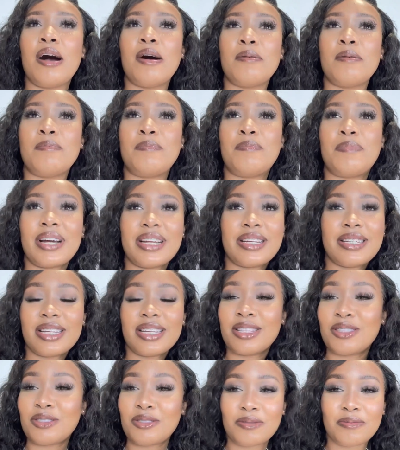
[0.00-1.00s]
But
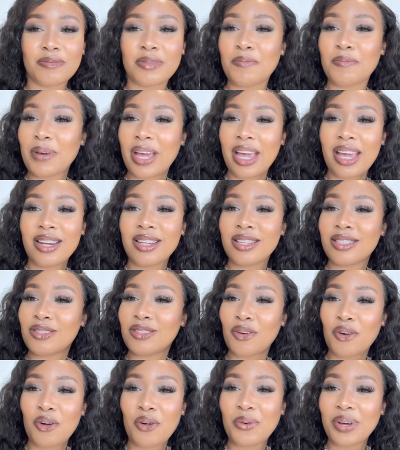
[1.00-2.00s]
it's, the pain is
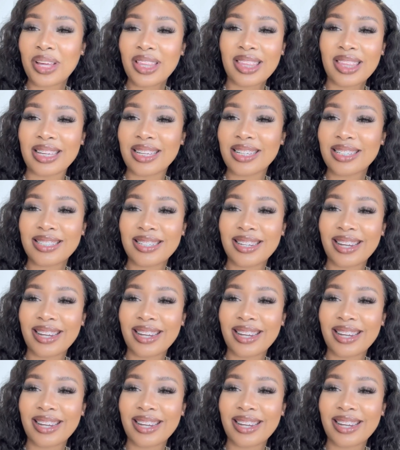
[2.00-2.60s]
all with it.